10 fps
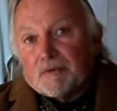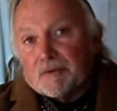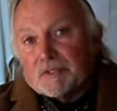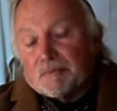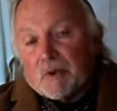for a
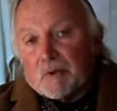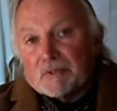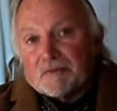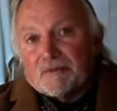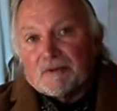spot
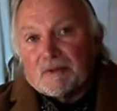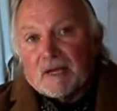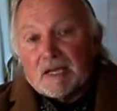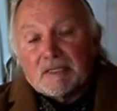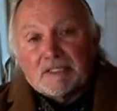of
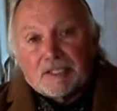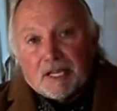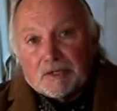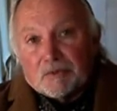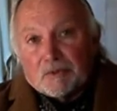
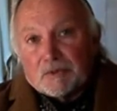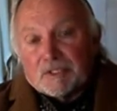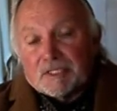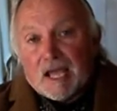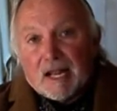unscheduled
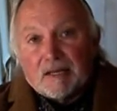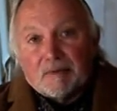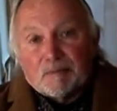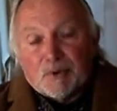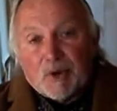silent
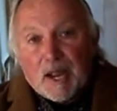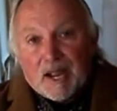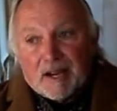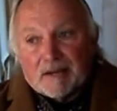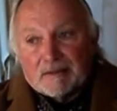
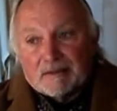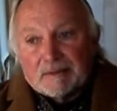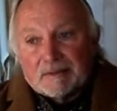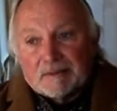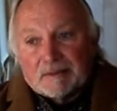prayer.
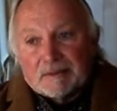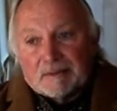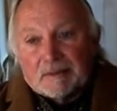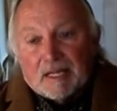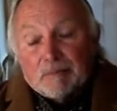
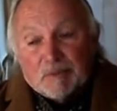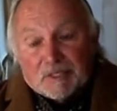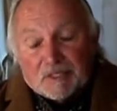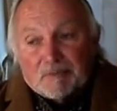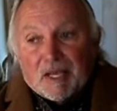
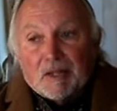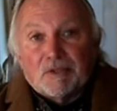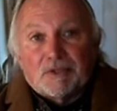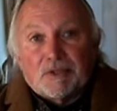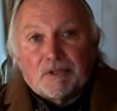Mrs.
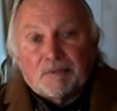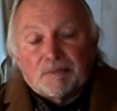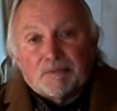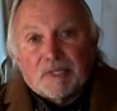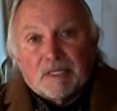Belcher
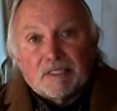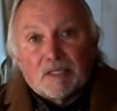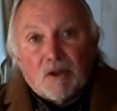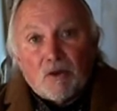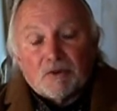is
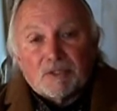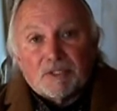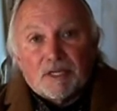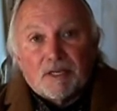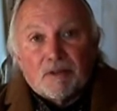lost
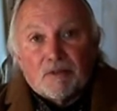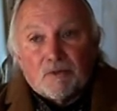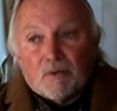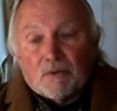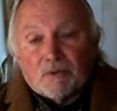in
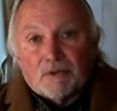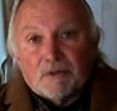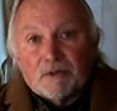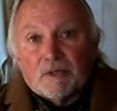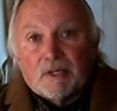thought
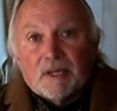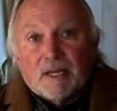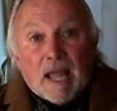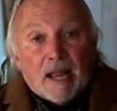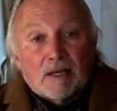
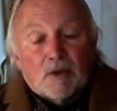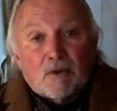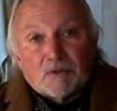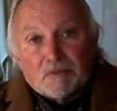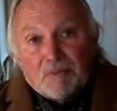and
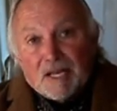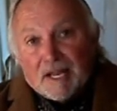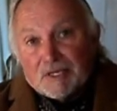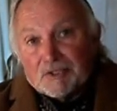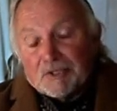
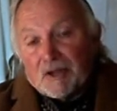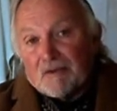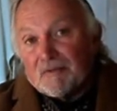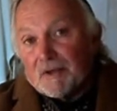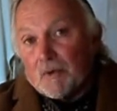contemplation of
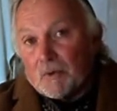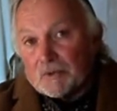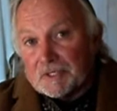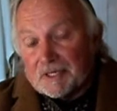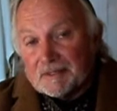the
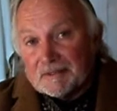altar,